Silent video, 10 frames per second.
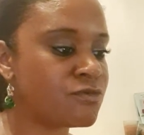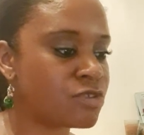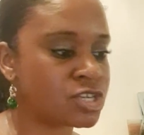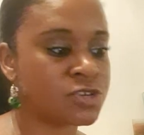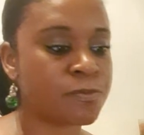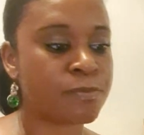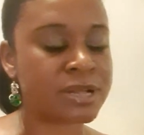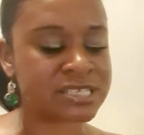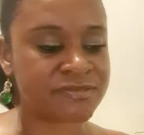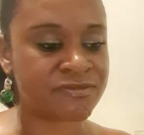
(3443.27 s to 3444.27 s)
rush of
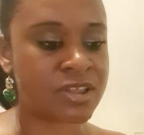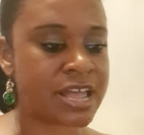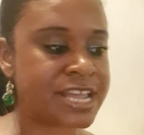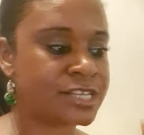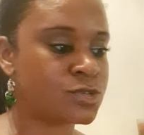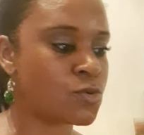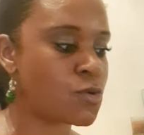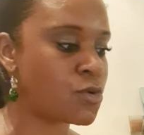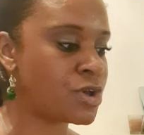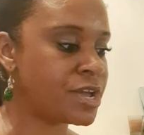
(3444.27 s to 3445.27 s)
butterflies,
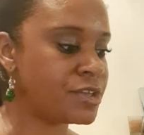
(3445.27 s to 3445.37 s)
or